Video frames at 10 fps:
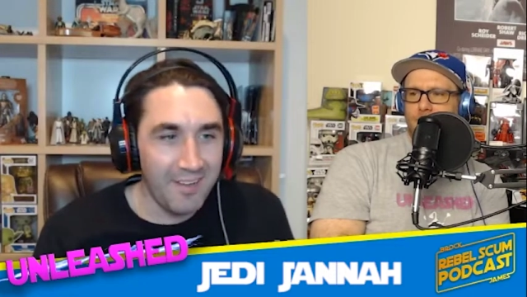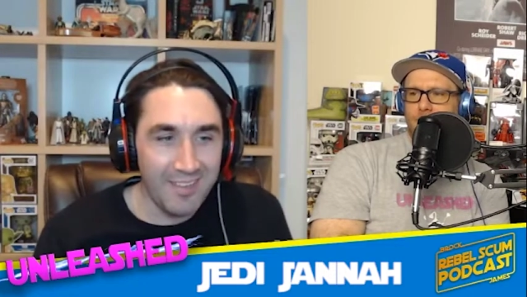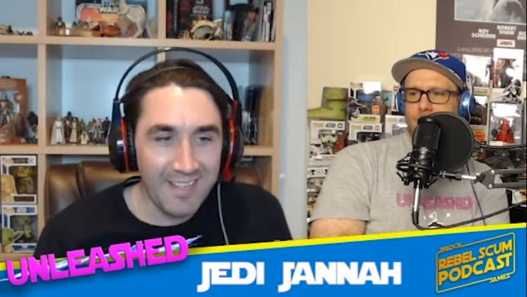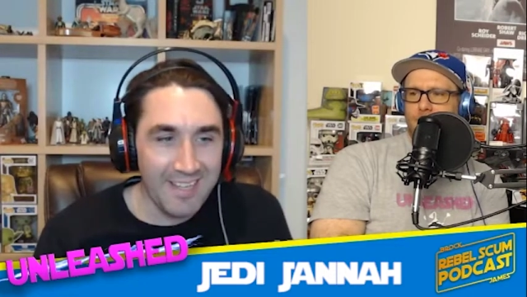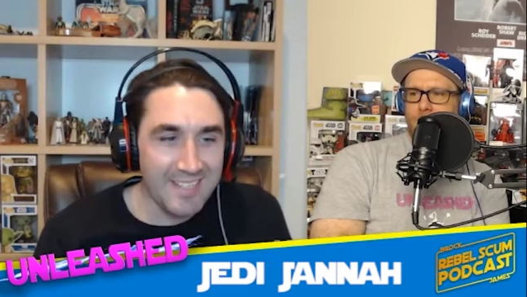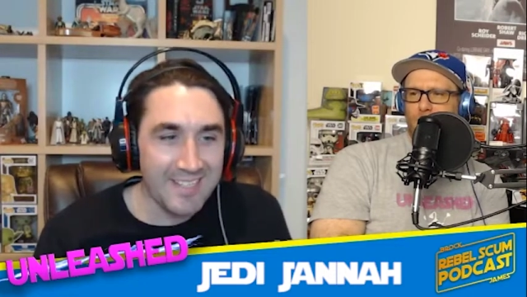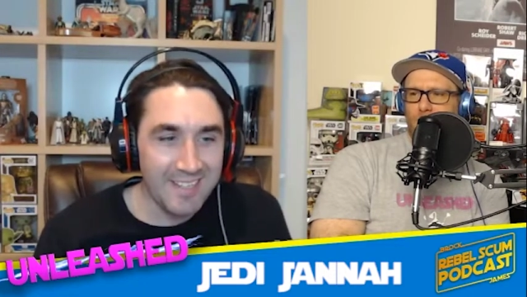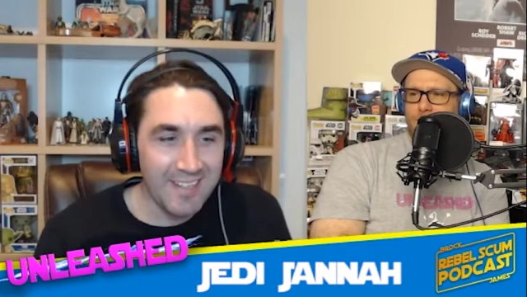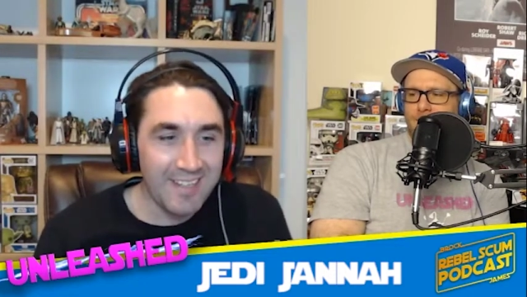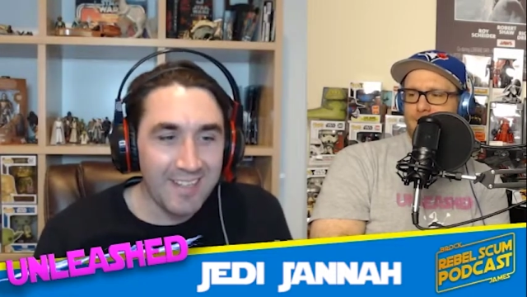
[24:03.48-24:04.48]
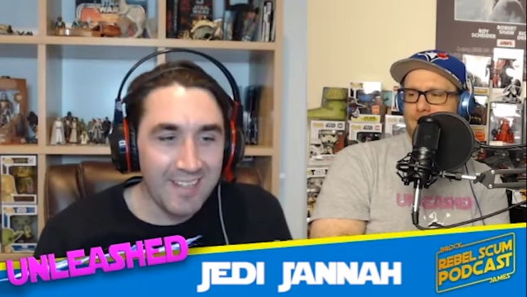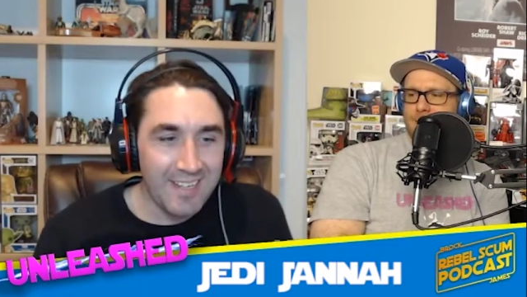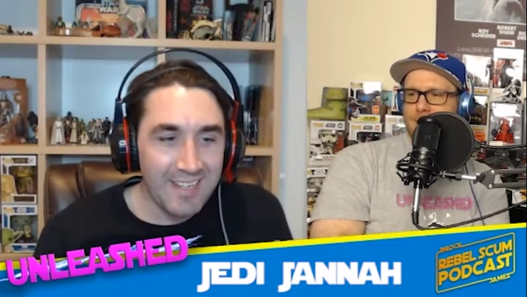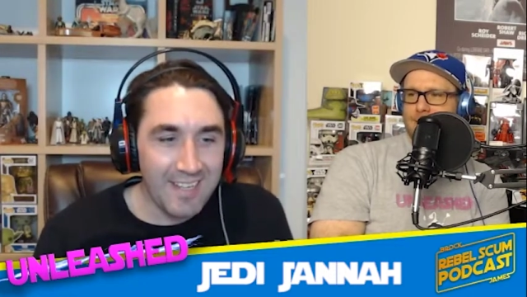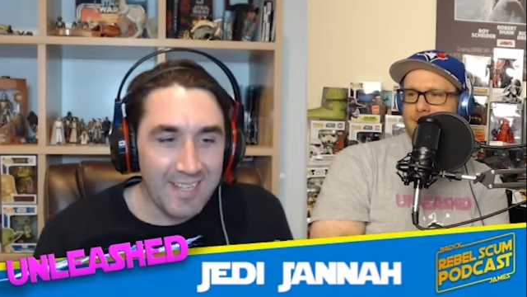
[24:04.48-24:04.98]
Speaker 1: I think he's
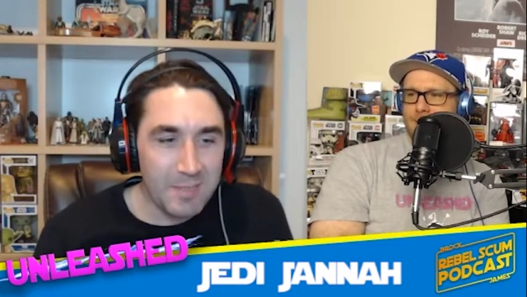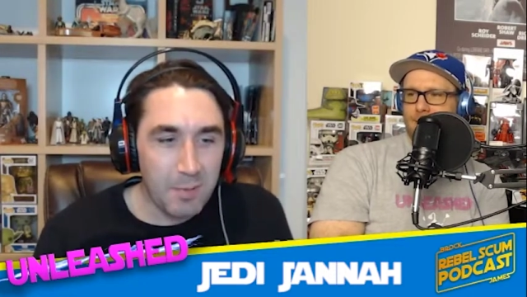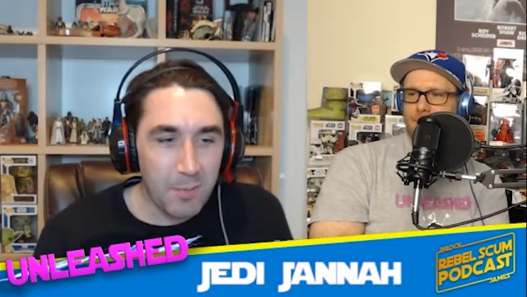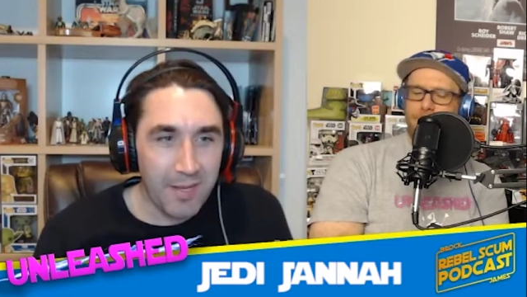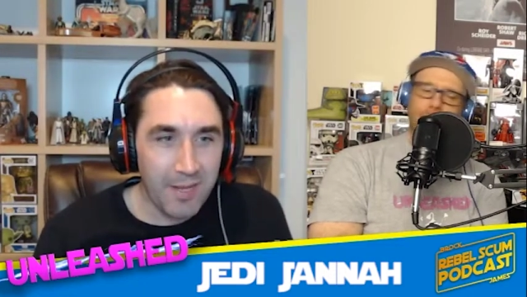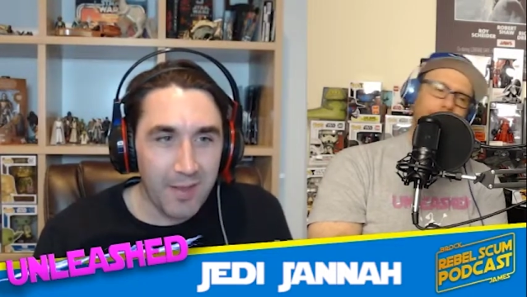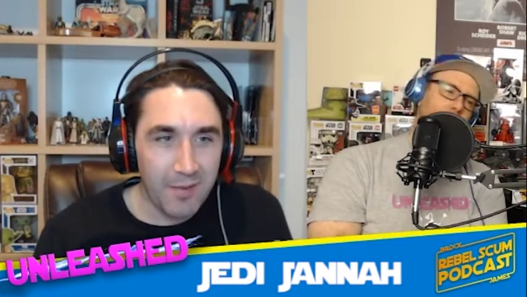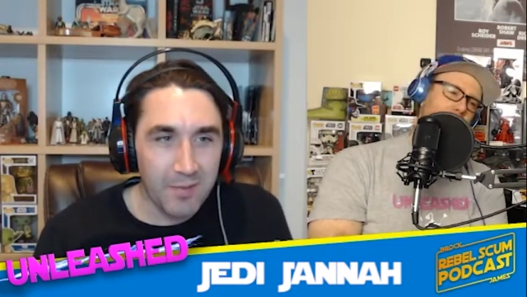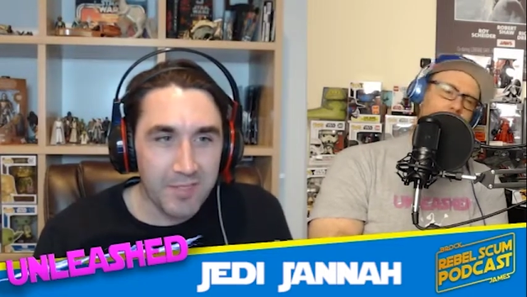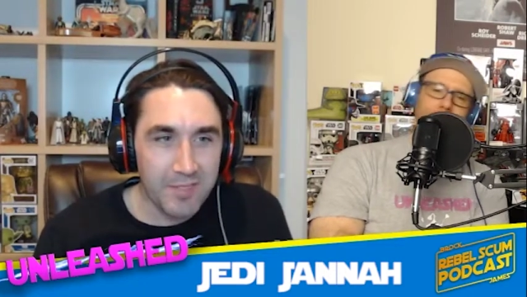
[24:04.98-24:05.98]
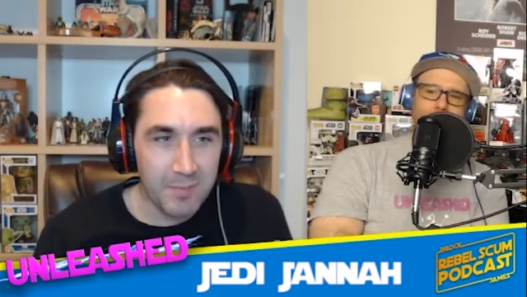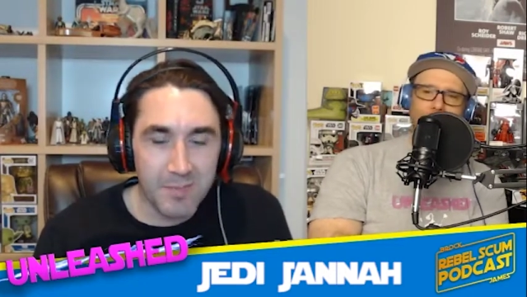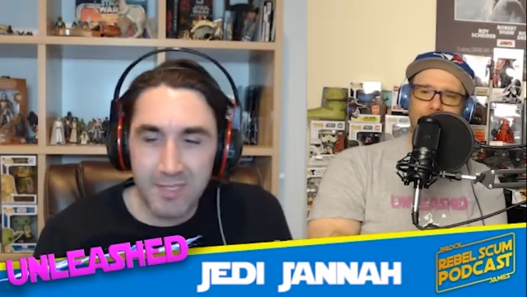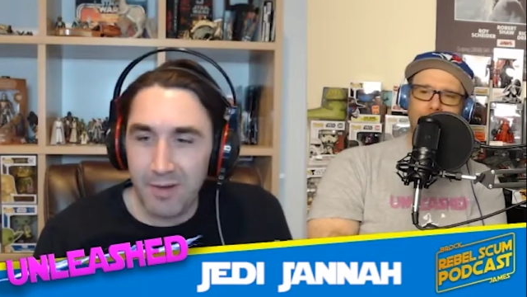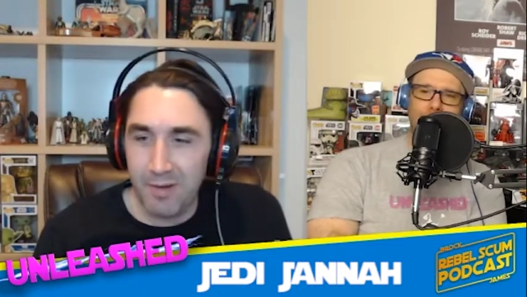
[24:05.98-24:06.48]
he's probably going on to
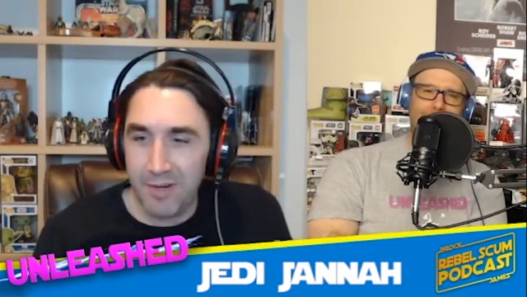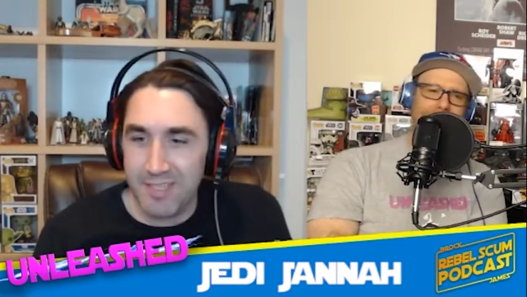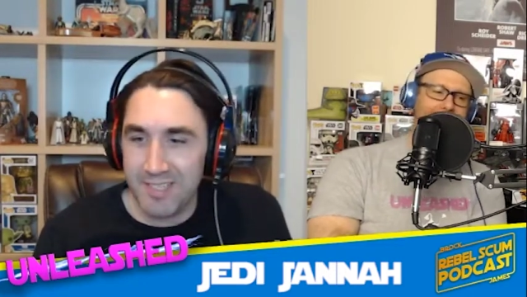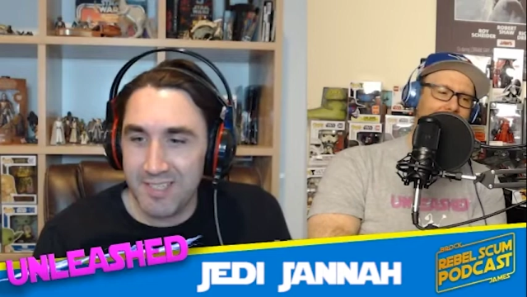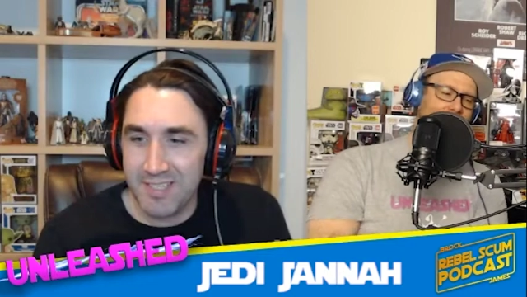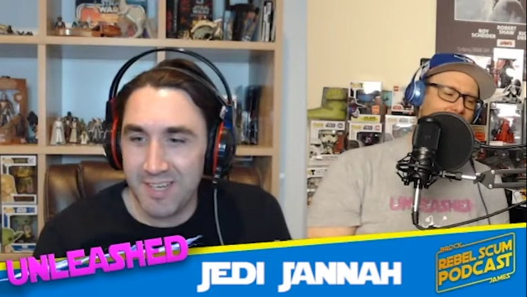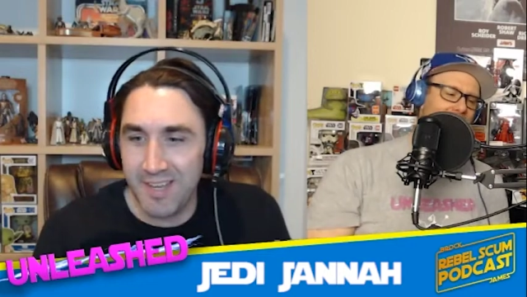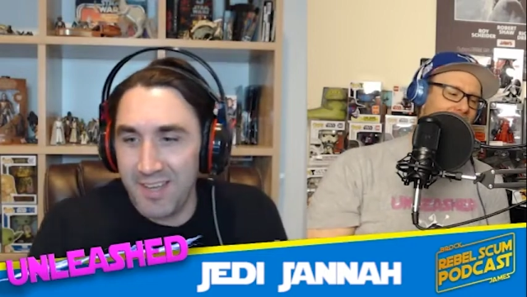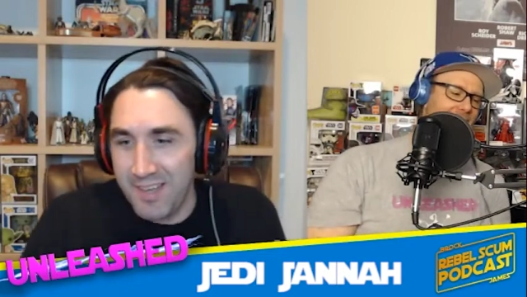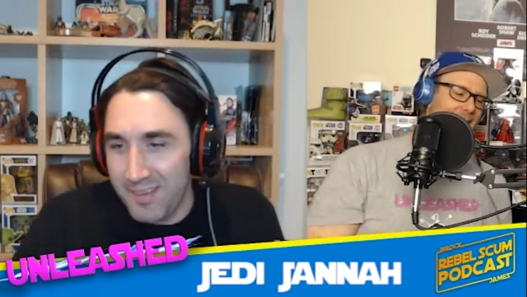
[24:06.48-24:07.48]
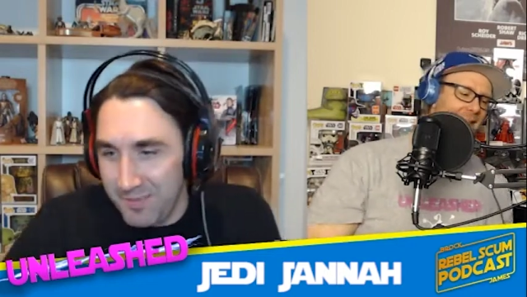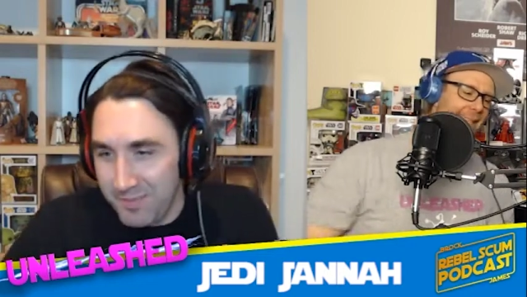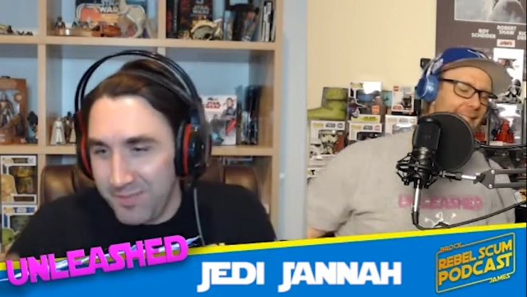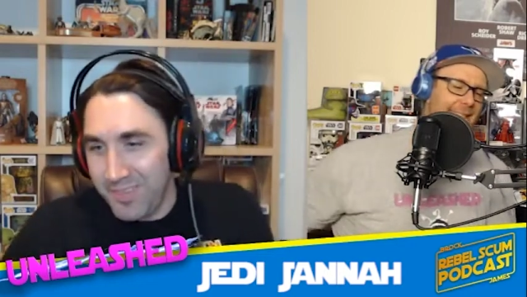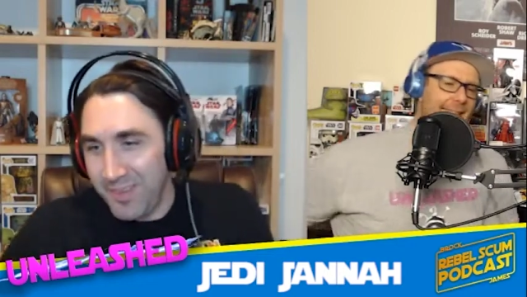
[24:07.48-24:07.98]
some serious. Yeah, he's uh,
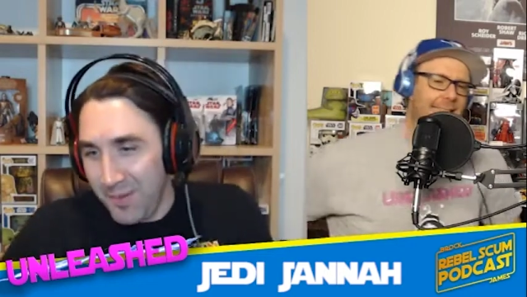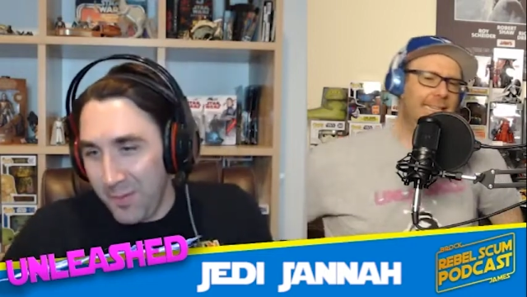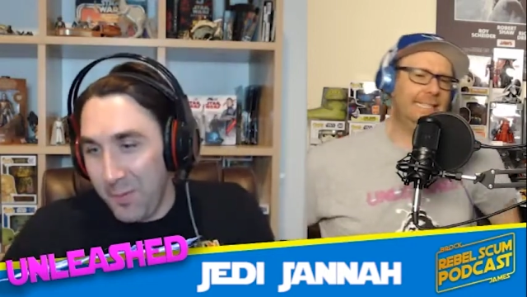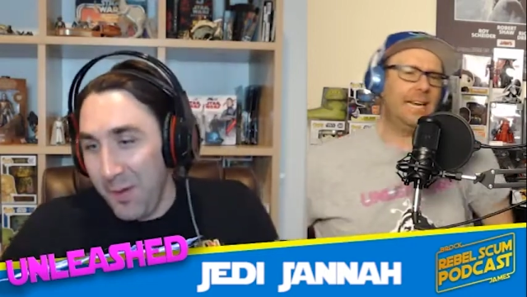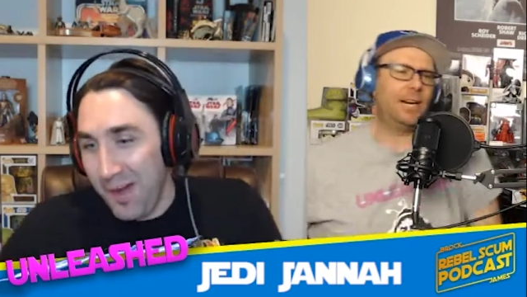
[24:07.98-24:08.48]
he's, he's not